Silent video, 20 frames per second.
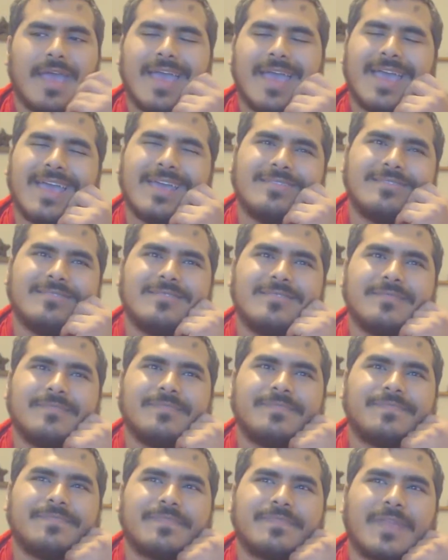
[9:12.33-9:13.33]
And
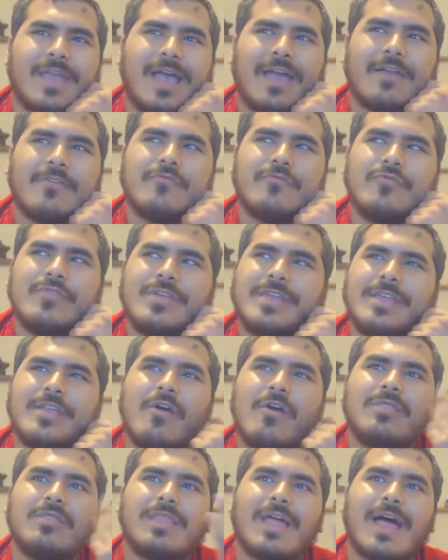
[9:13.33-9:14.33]
I really
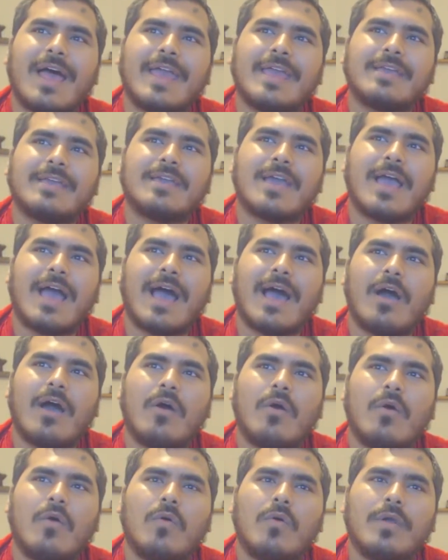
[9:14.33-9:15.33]
don't like
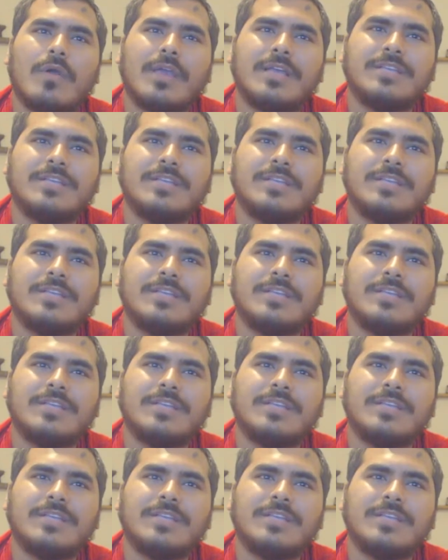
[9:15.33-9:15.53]
how